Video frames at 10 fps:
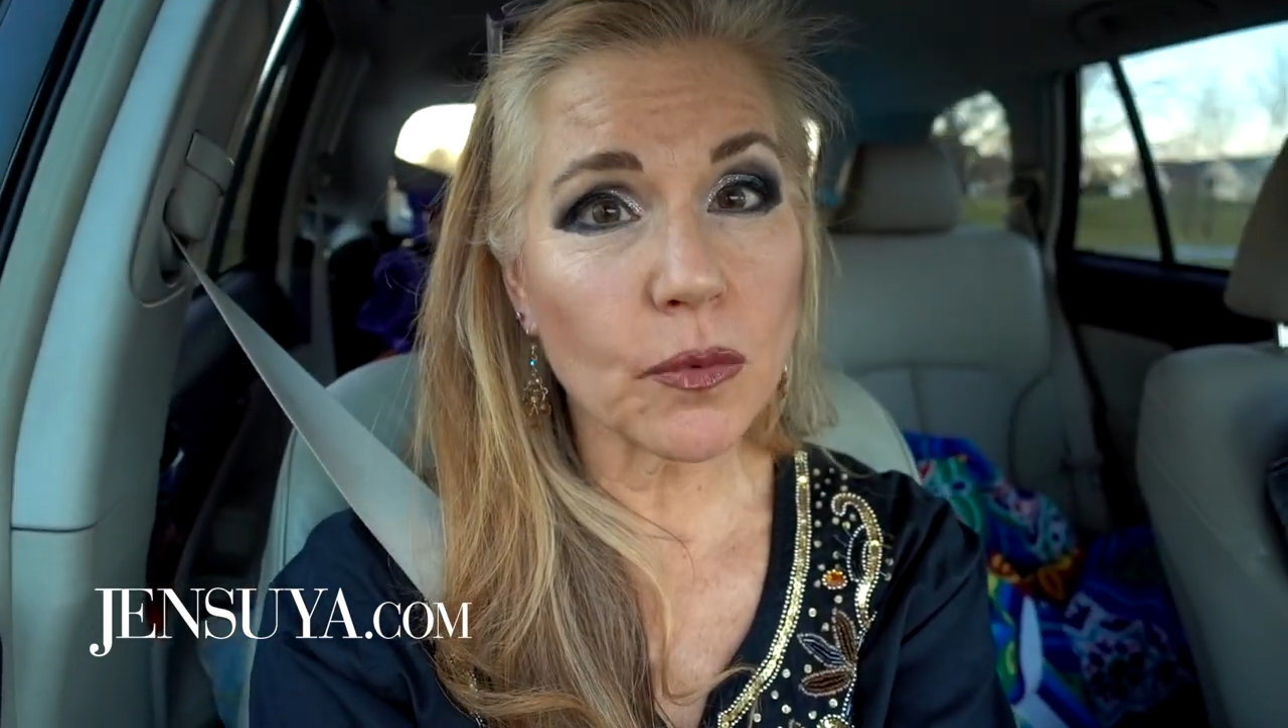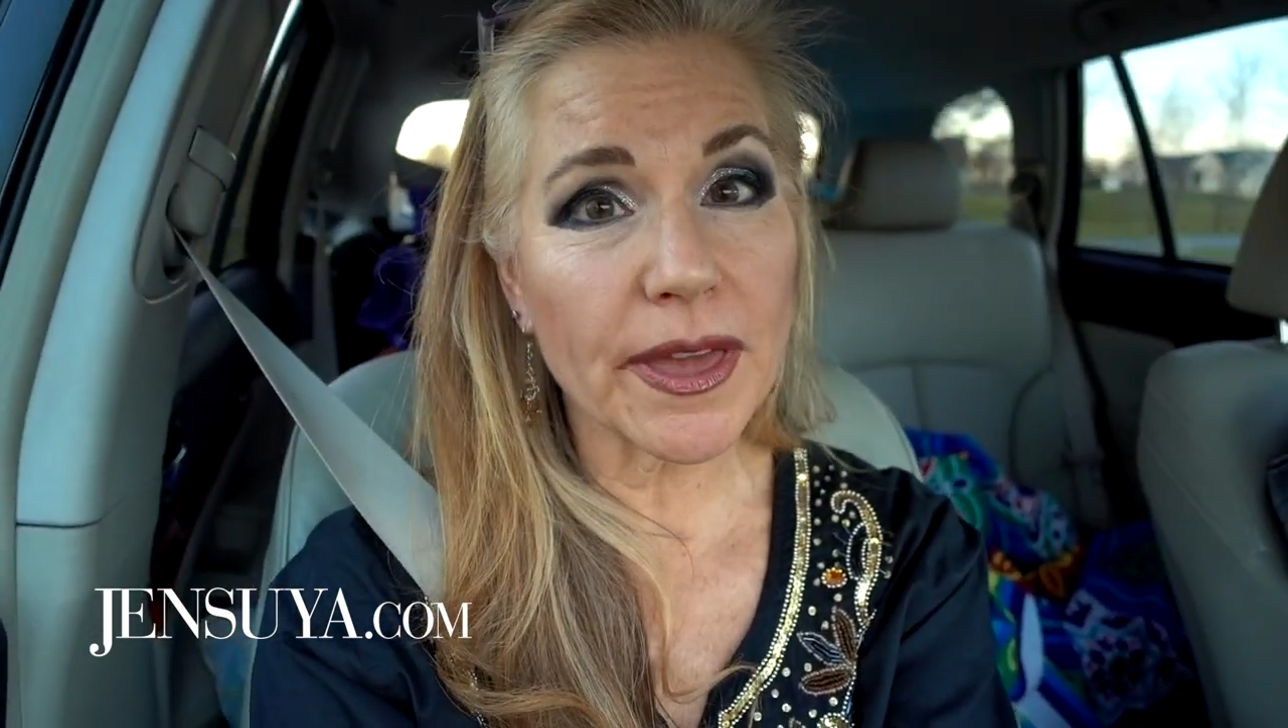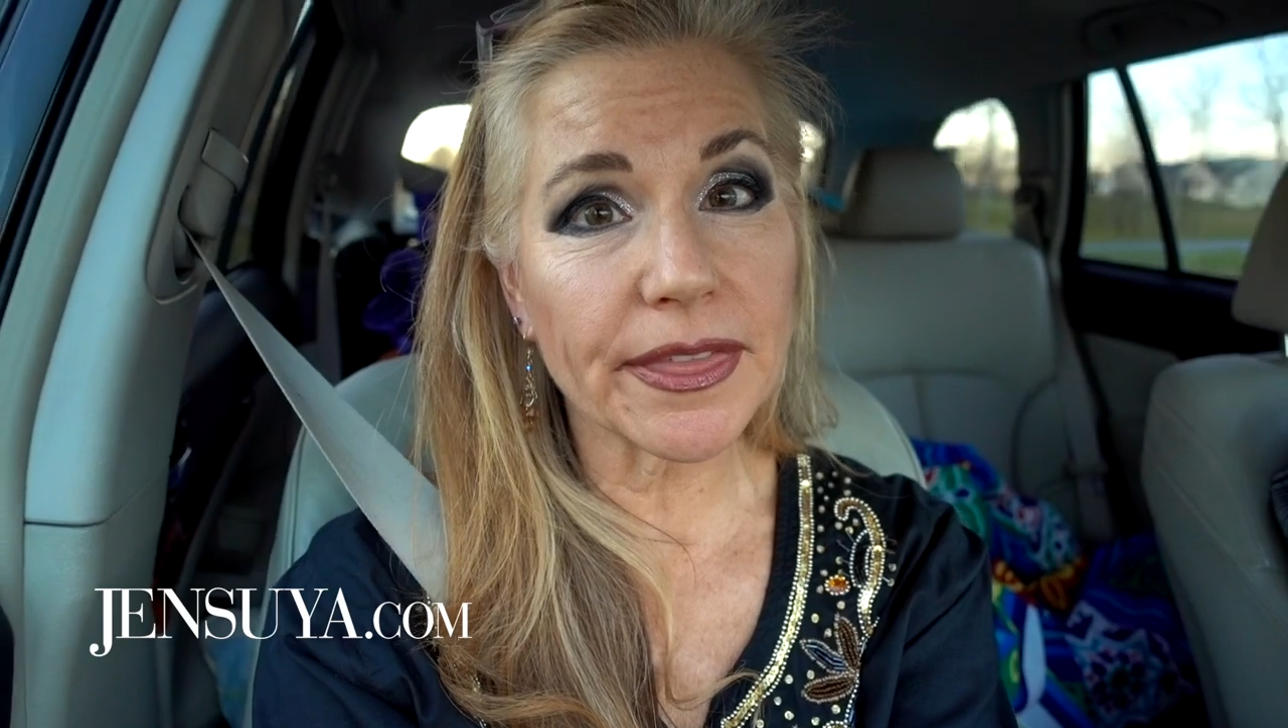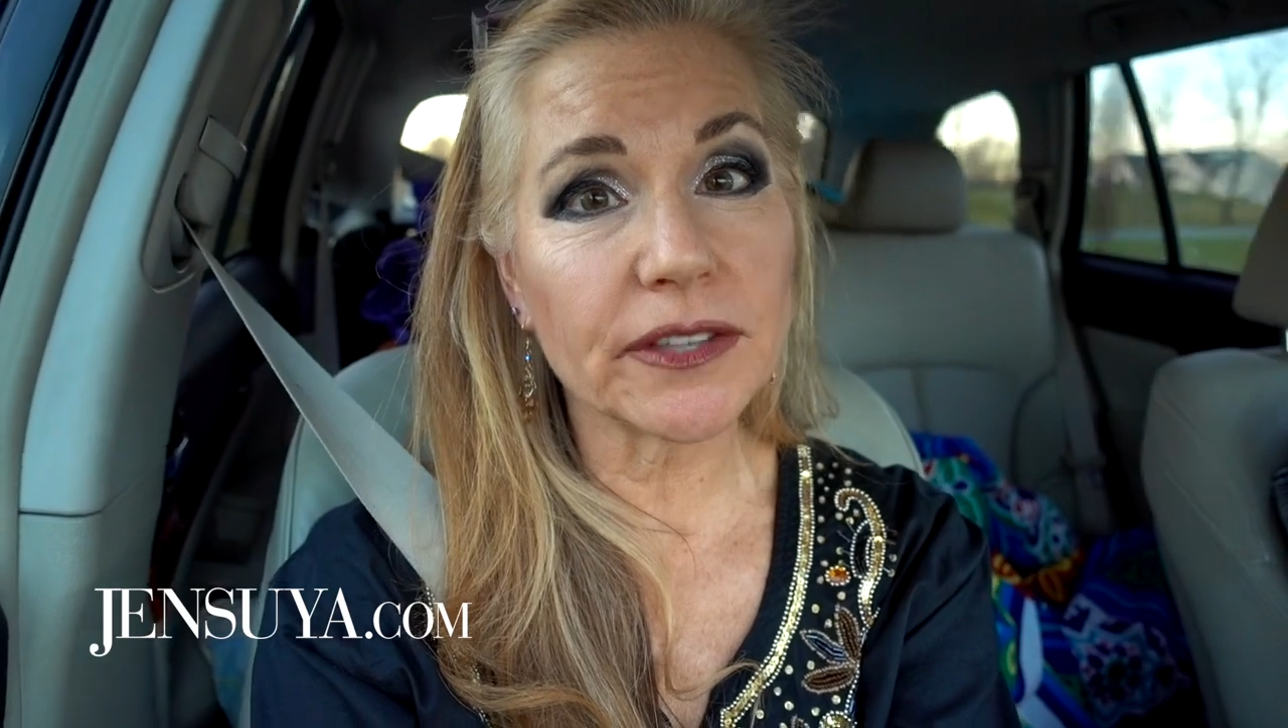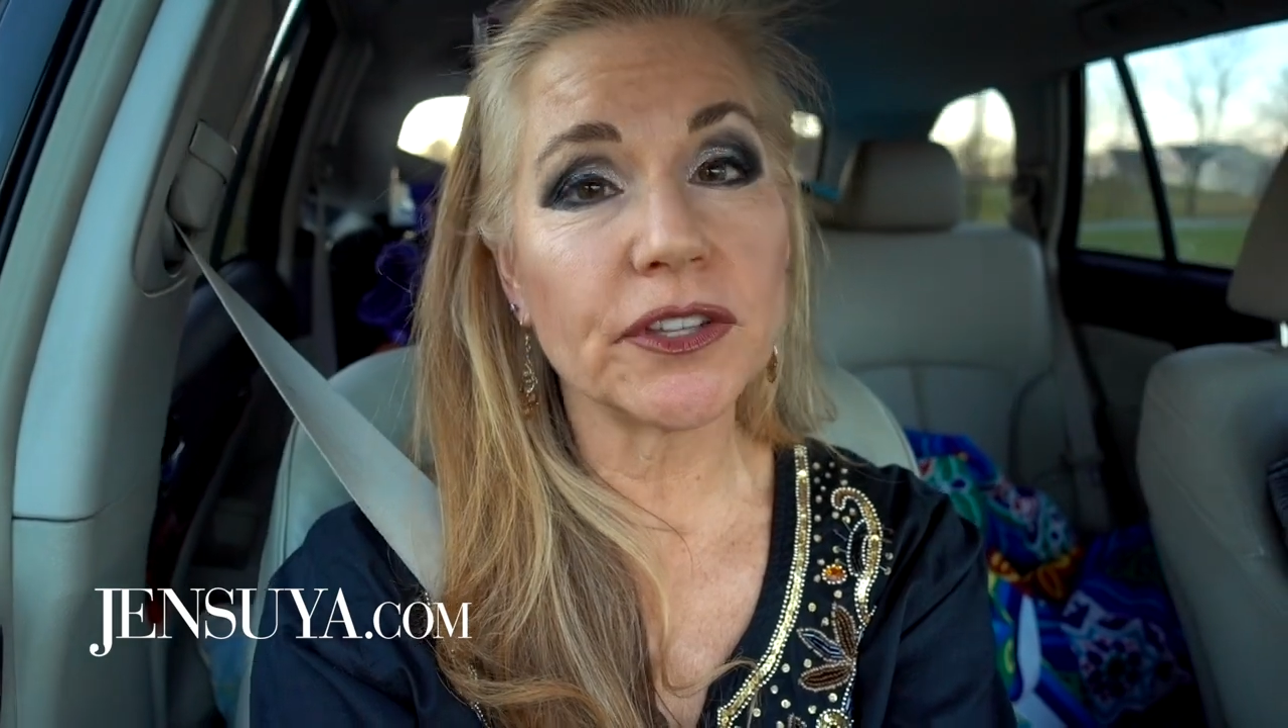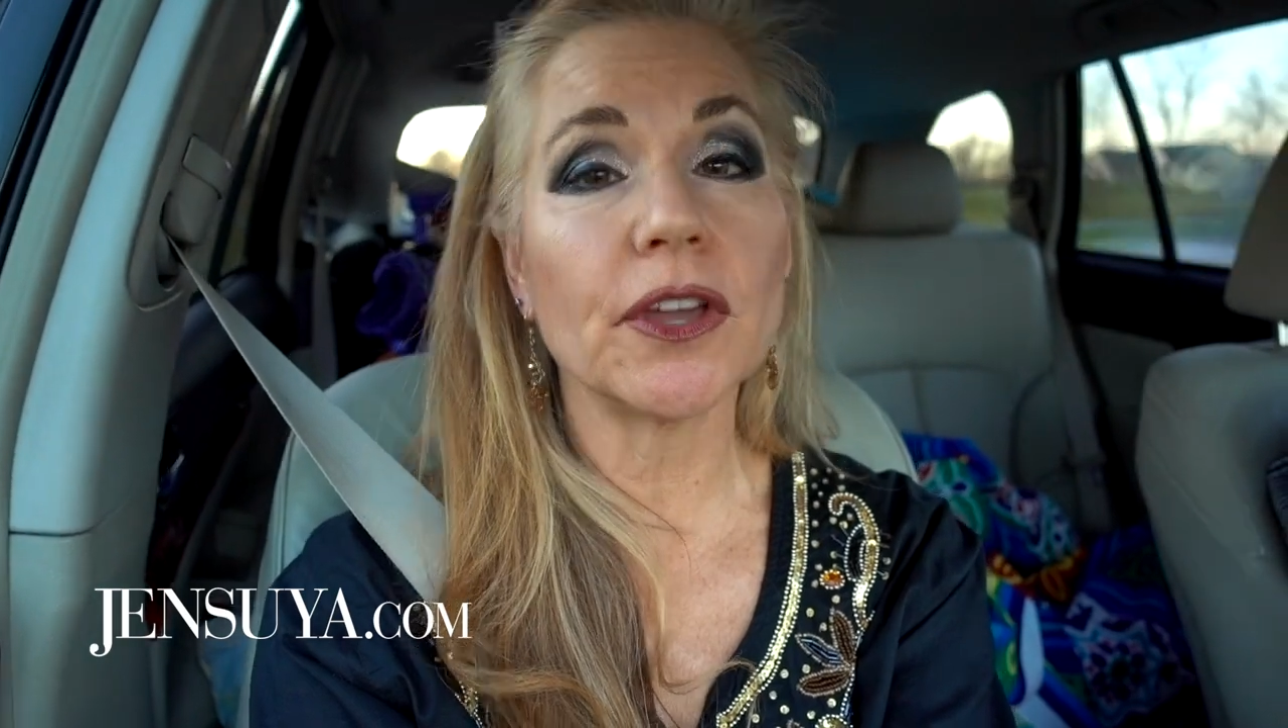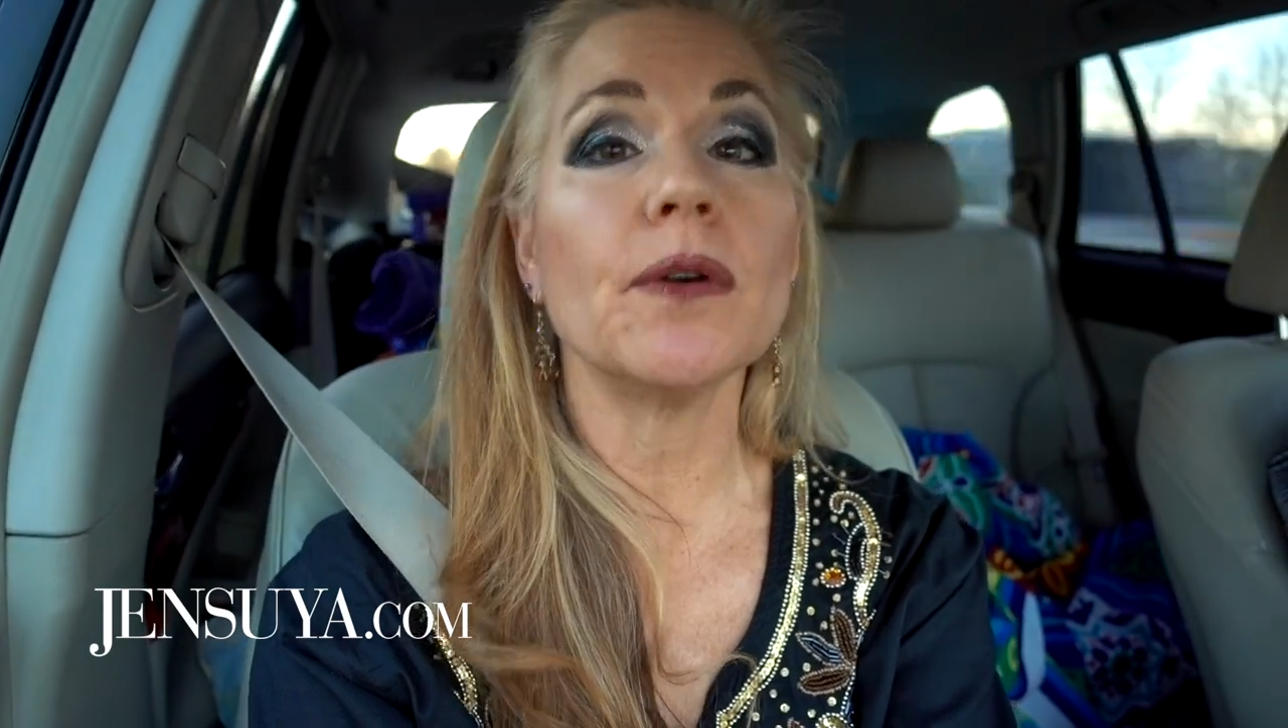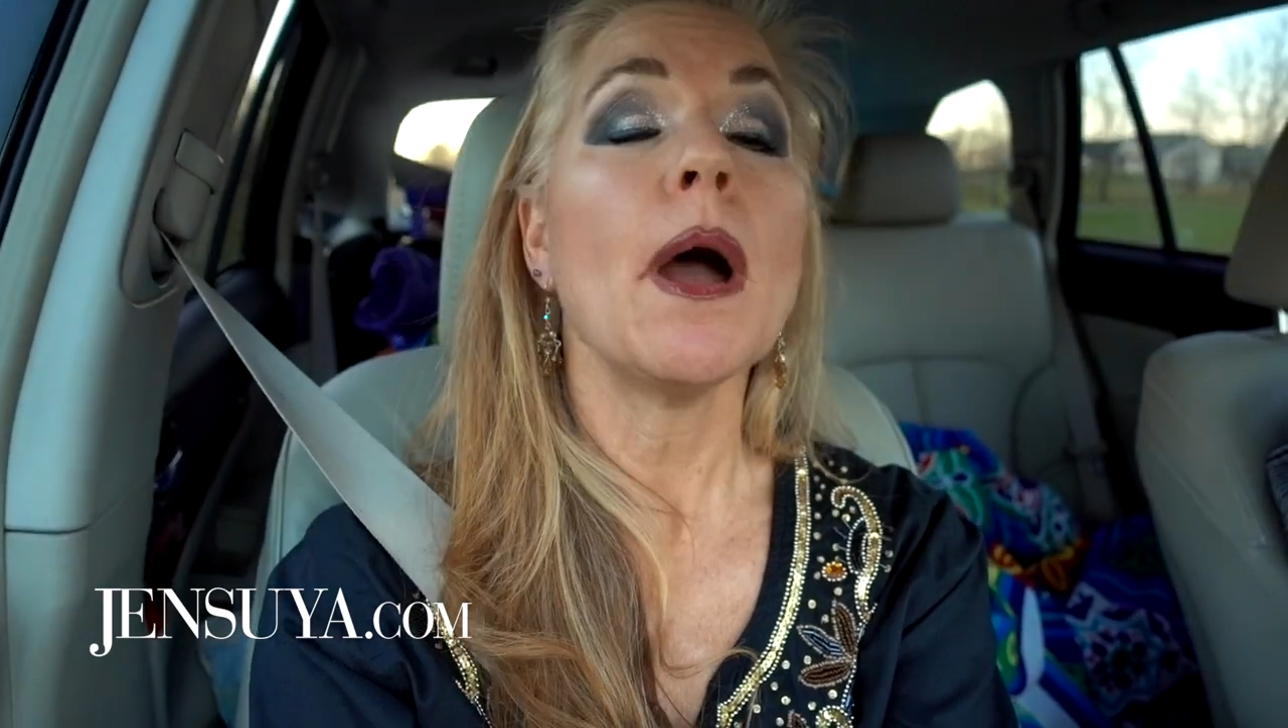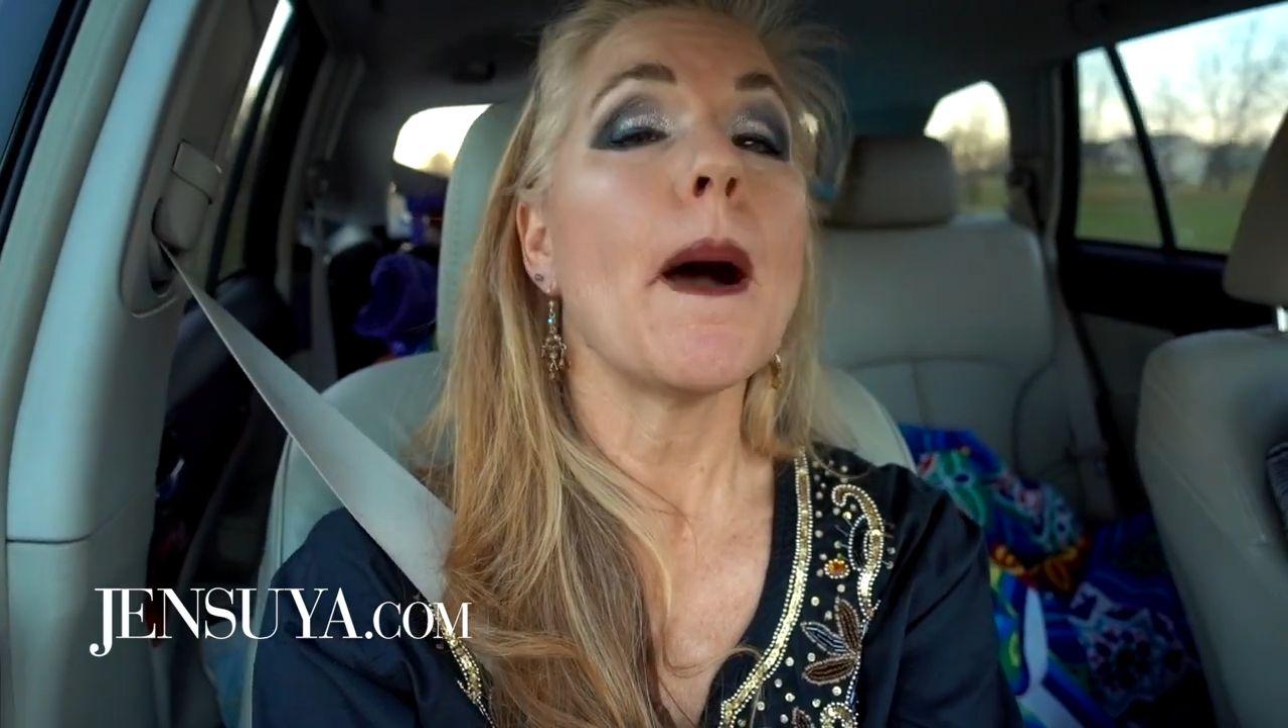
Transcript: with it too.